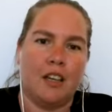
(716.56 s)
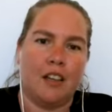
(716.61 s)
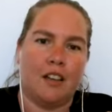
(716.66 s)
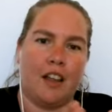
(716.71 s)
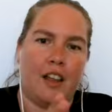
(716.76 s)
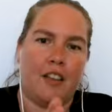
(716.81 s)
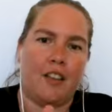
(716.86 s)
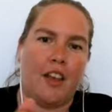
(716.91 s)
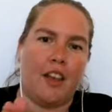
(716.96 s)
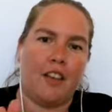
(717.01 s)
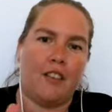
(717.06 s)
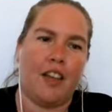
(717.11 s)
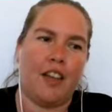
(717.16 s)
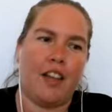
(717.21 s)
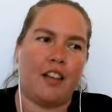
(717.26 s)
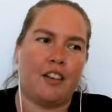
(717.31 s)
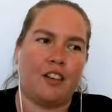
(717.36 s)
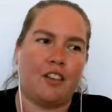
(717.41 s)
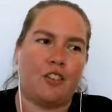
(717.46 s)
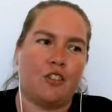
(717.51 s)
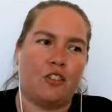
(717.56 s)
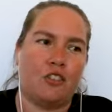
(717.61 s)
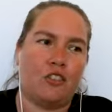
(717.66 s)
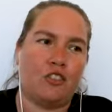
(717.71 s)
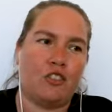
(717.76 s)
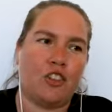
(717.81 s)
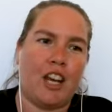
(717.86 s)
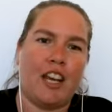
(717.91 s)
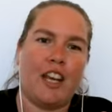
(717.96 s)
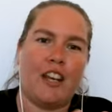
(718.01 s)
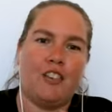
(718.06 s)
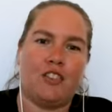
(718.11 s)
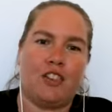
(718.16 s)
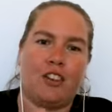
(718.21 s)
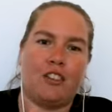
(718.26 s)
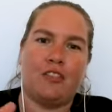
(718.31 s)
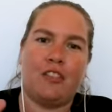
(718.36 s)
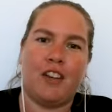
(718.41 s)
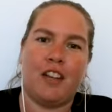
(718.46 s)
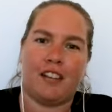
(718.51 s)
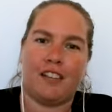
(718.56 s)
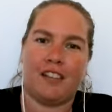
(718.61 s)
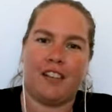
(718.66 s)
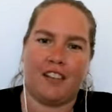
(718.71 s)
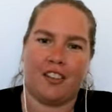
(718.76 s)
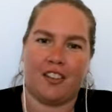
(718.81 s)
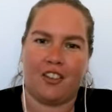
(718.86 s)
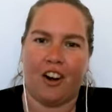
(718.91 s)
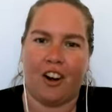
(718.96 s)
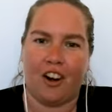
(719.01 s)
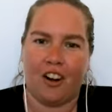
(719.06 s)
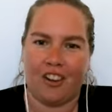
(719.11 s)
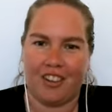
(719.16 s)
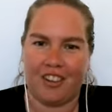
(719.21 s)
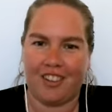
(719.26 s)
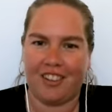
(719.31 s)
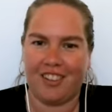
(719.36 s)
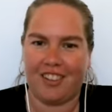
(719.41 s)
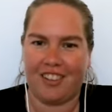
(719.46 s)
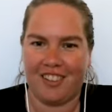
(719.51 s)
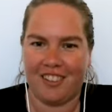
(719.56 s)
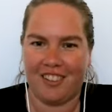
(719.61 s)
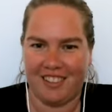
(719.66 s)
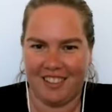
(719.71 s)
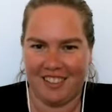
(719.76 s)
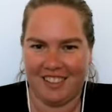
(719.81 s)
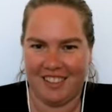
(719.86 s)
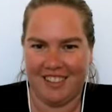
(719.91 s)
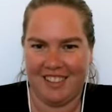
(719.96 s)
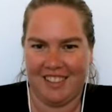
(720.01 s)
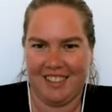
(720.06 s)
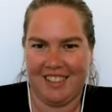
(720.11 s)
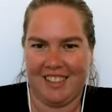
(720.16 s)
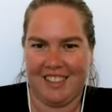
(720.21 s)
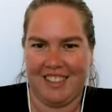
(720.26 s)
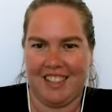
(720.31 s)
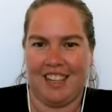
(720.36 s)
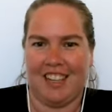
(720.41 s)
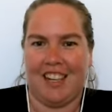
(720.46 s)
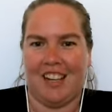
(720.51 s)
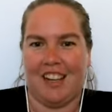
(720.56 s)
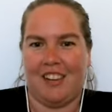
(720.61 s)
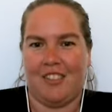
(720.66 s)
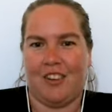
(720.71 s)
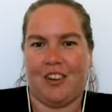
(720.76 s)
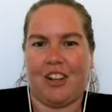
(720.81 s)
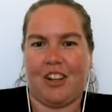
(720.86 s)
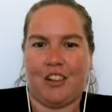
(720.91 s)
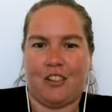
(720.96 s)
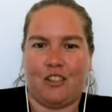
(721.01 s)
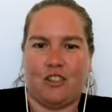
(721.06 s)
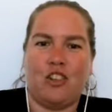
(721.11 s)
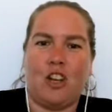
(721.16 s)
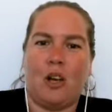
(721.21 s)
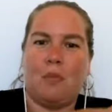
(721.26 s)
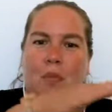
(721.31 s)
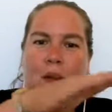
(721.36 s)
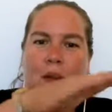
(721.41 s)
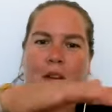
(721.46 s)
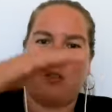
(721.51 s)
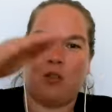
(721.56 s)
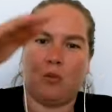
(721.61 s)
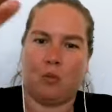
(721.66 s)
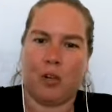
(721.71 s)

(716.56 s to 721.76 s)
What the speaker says: they can change in fits and starts, or like jumping from